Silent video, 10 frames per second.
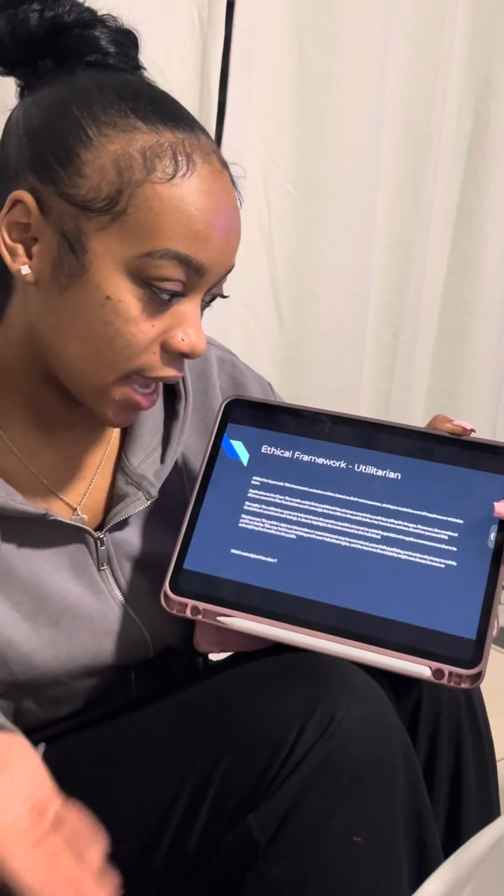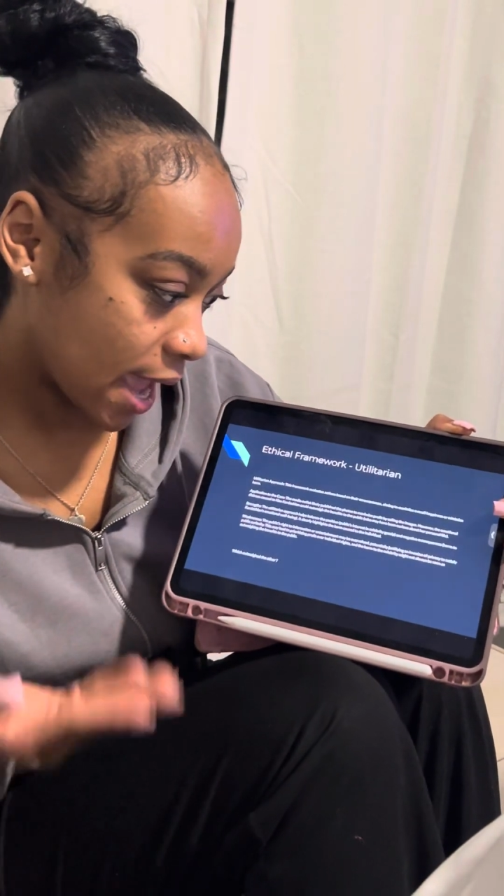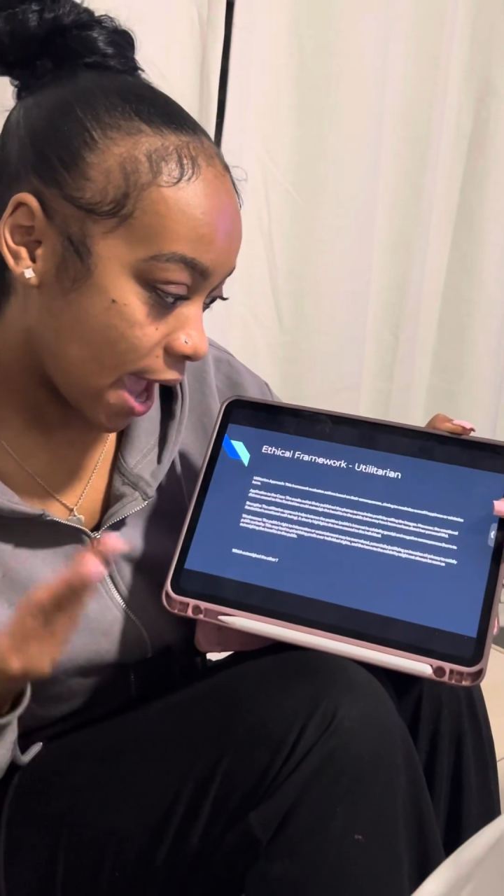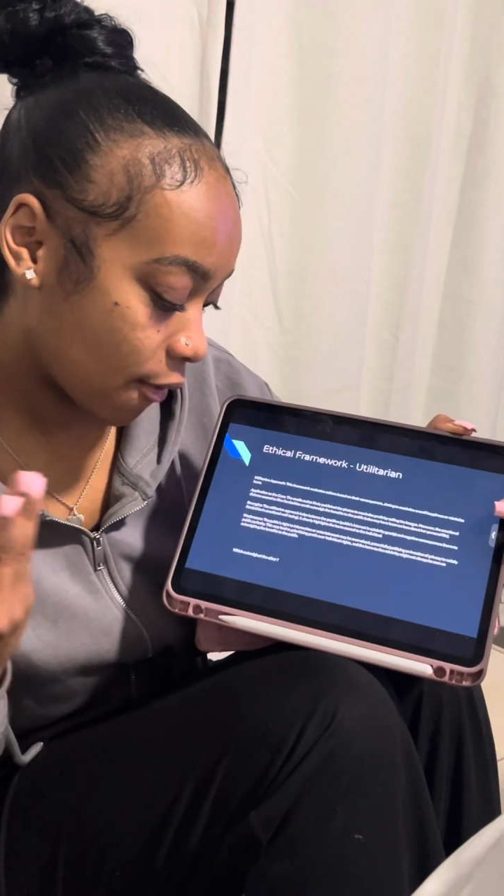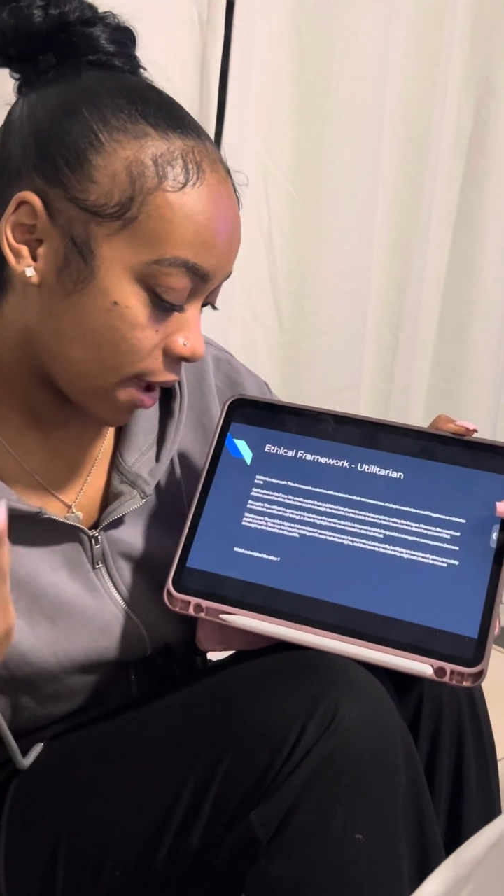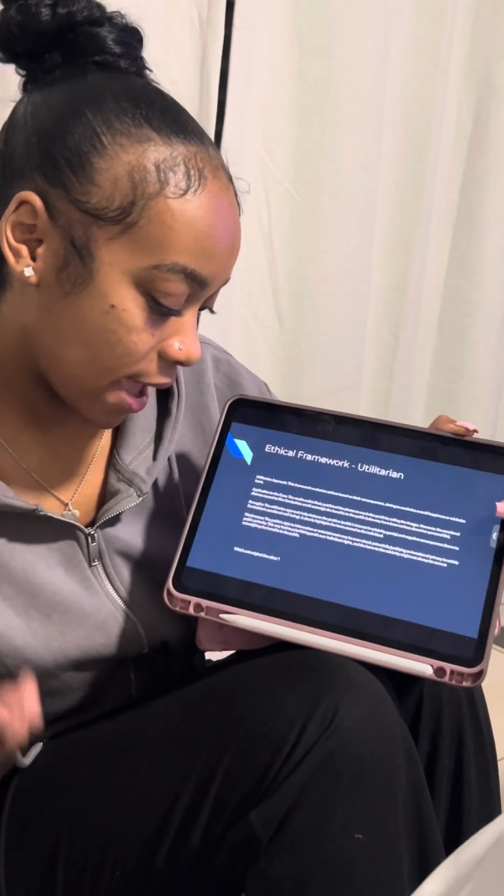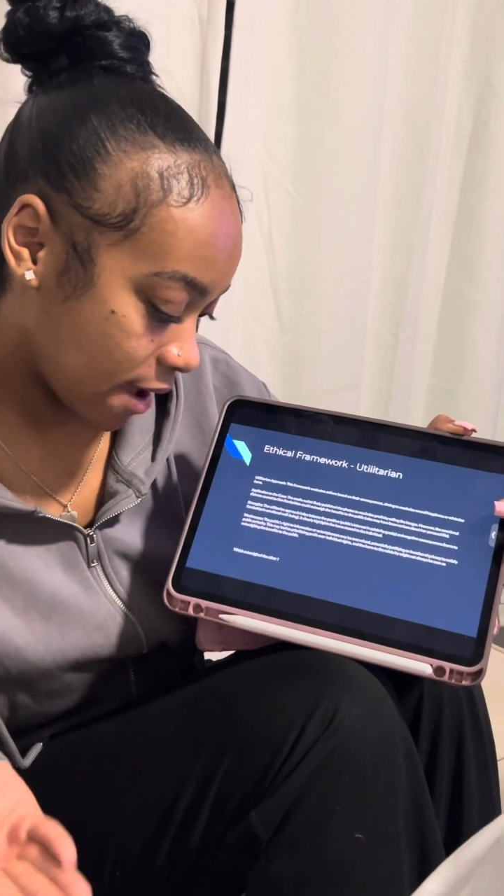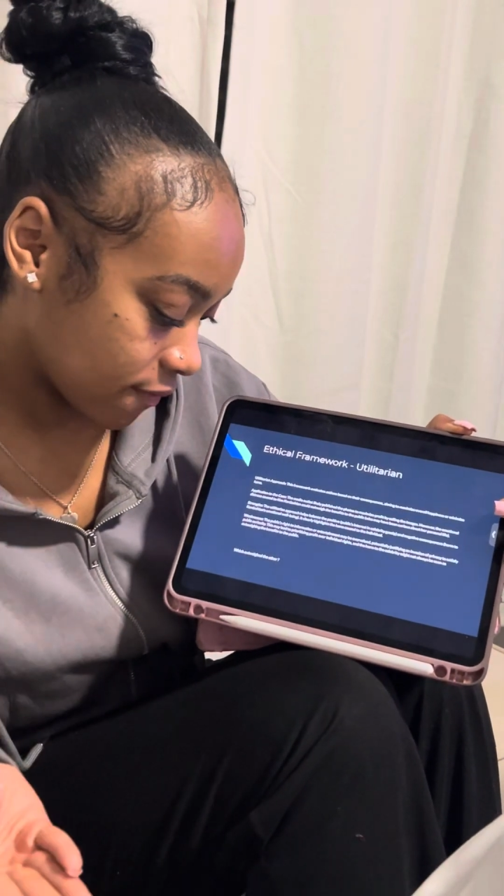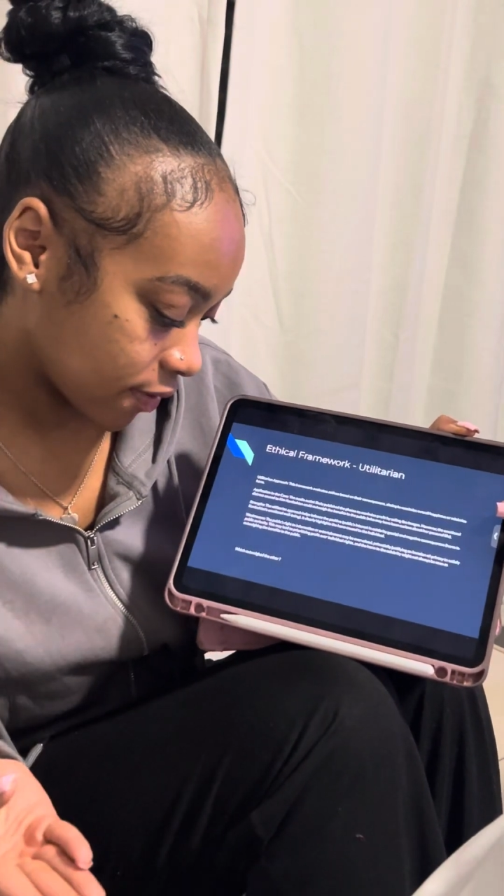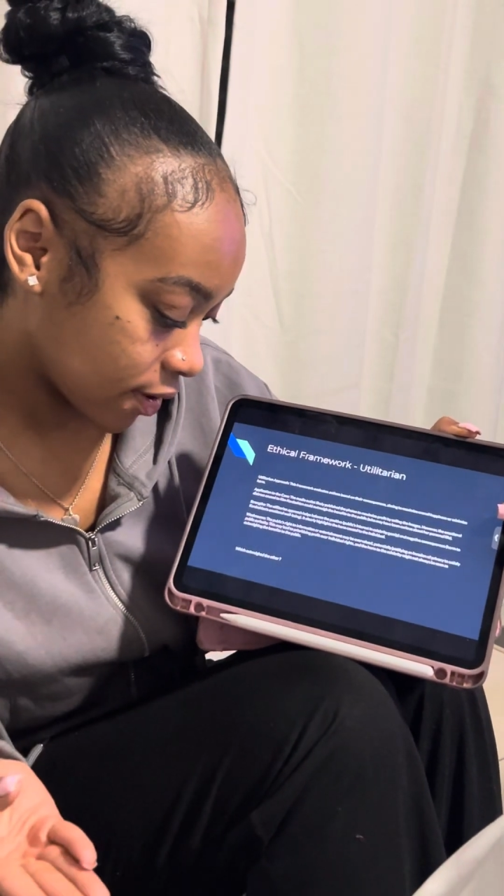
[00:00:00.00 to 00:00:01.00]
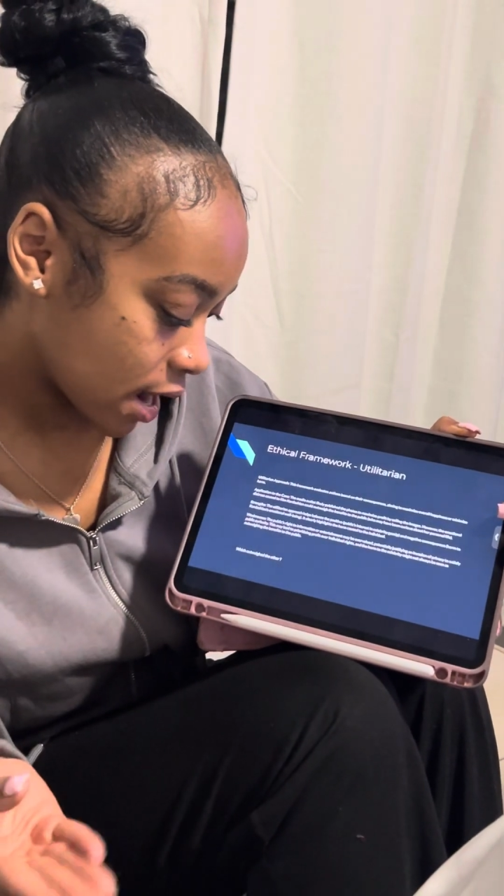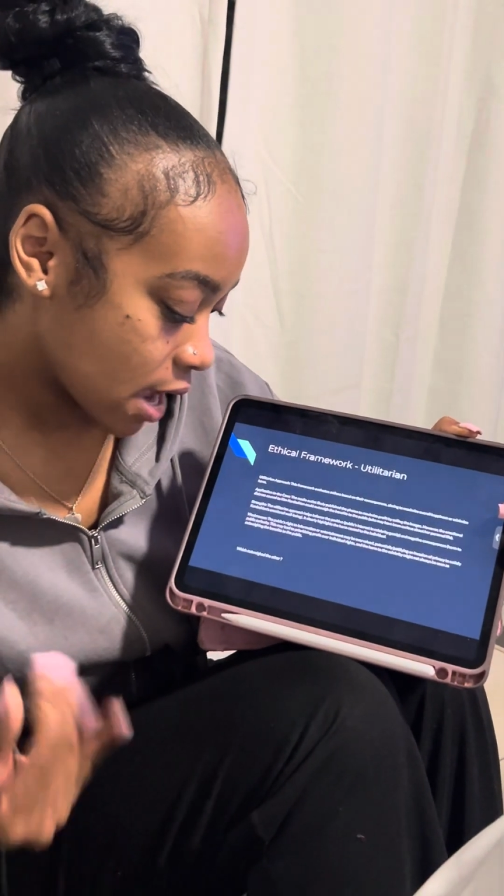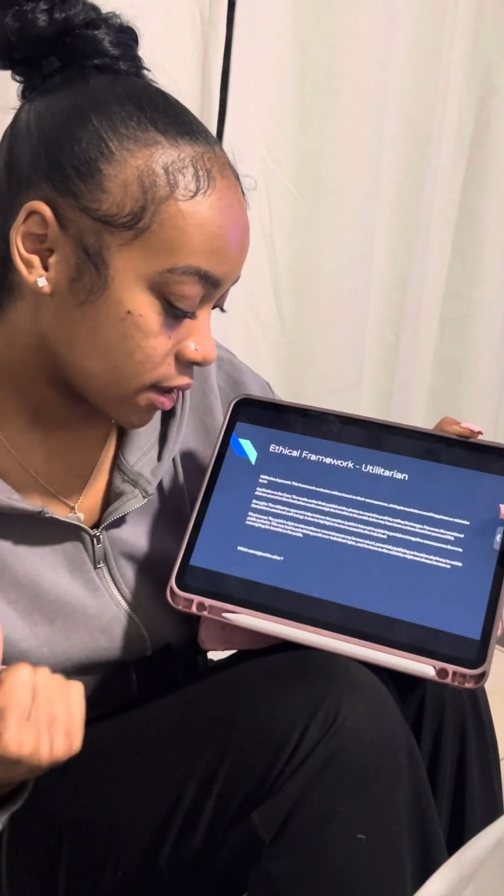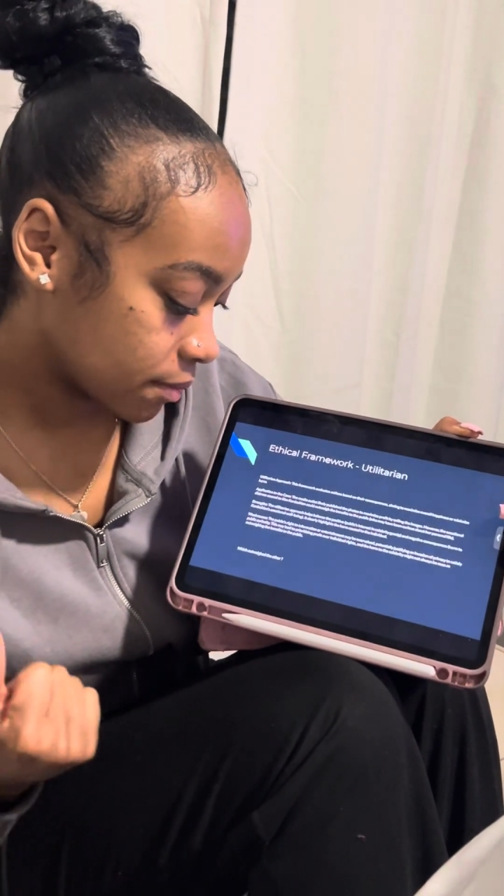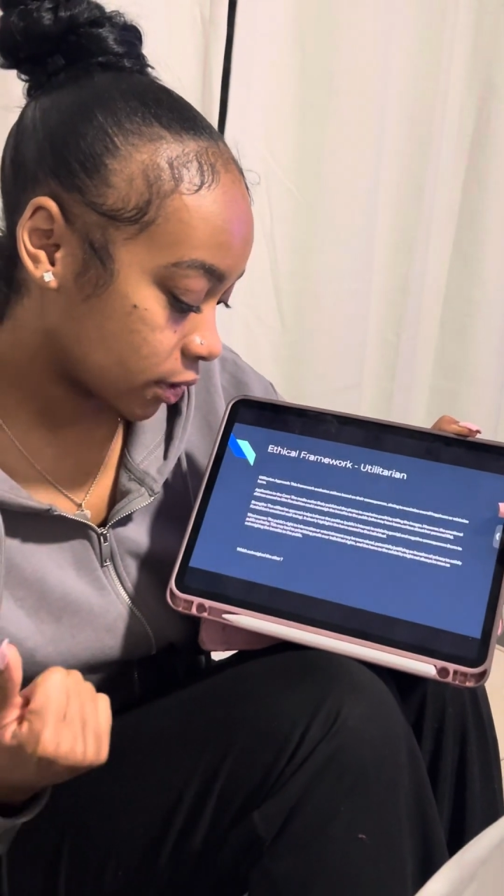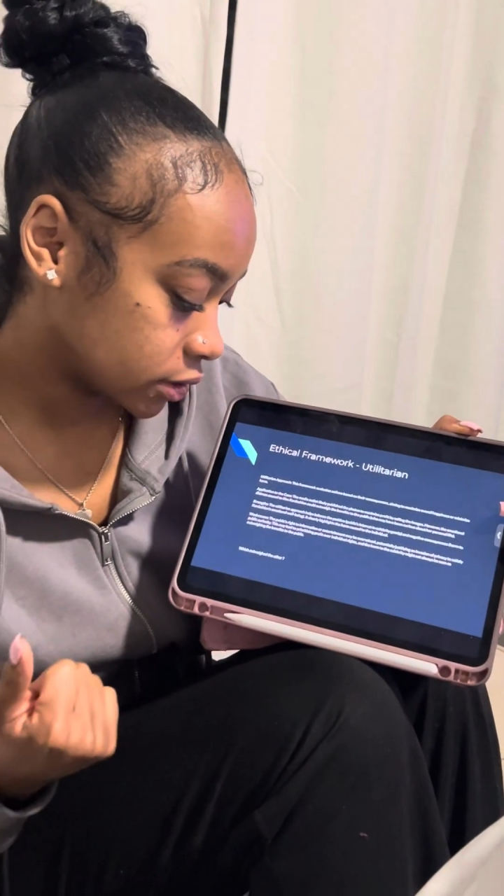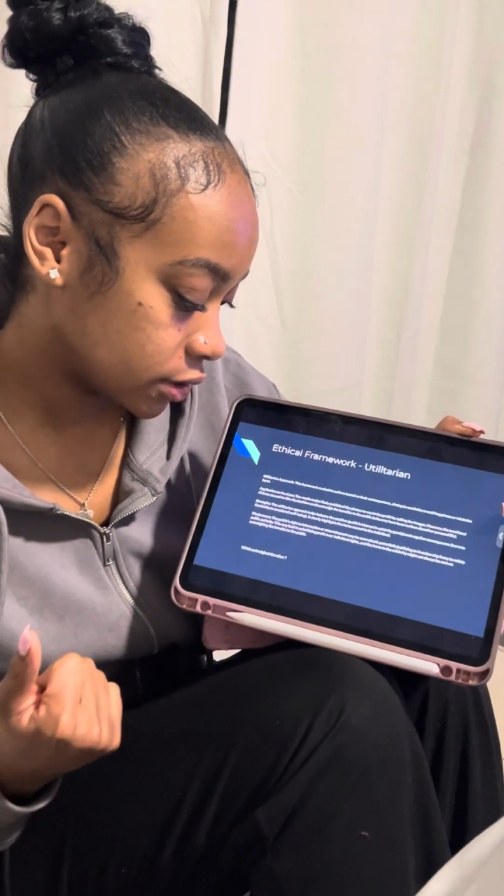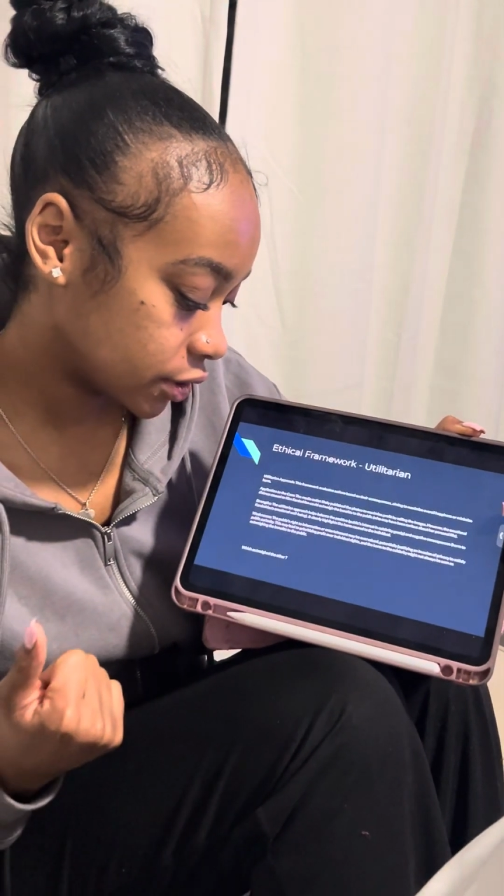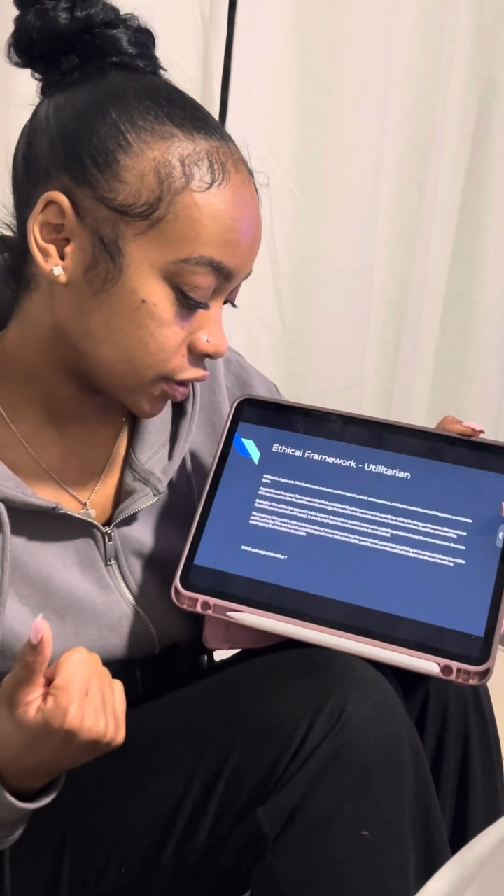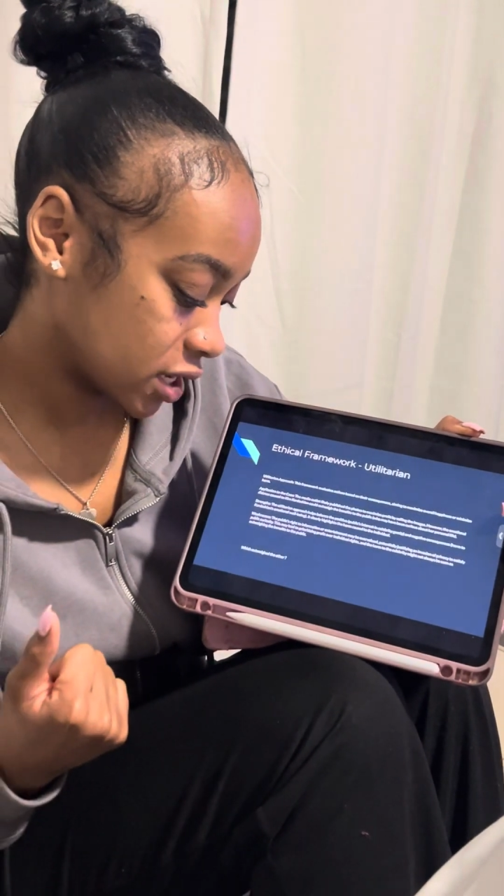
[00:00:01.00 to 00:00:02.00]
However, the emotional
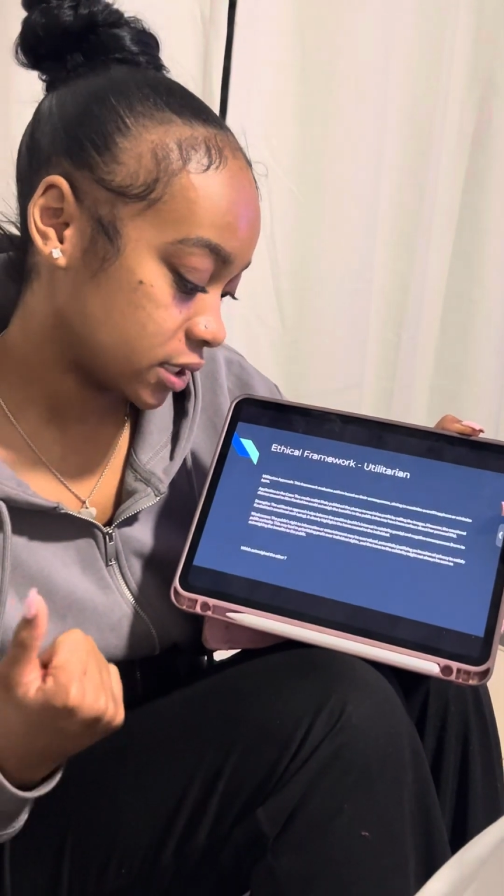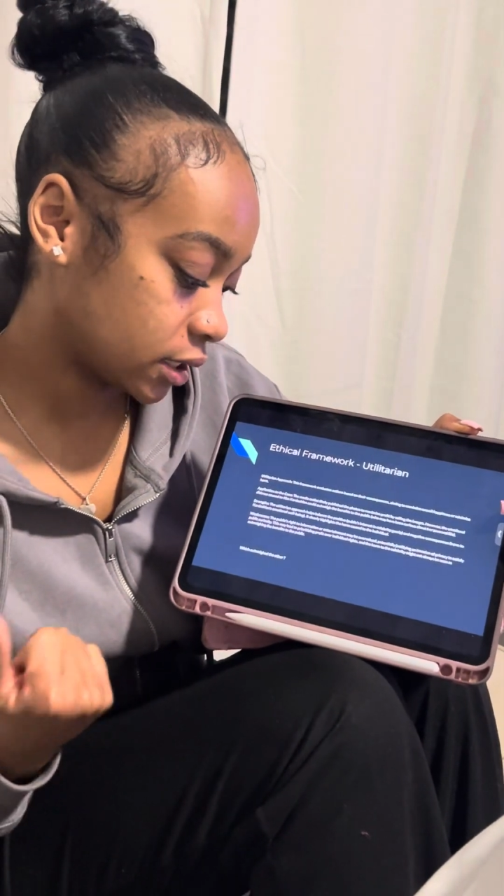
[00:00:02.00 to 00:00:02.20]
distress